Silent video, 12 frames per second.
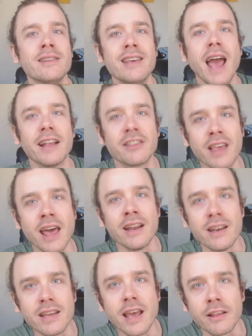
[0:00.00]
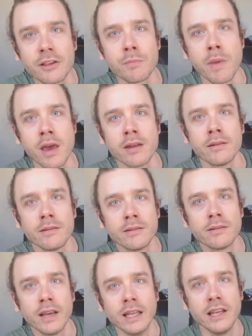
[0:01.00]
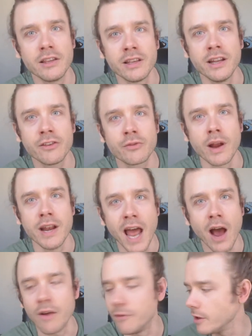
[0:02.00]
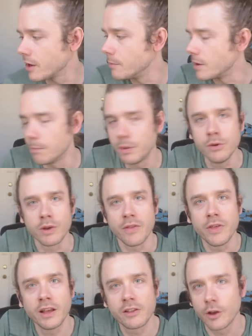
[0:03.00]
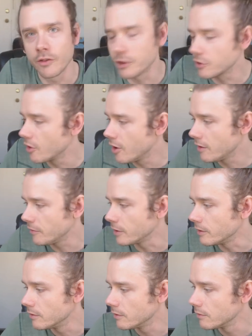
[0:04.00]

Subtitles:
Yeah, it's that intense, man. At least it is right now. I feel like I'm gonna puke. I think it's all this coffee.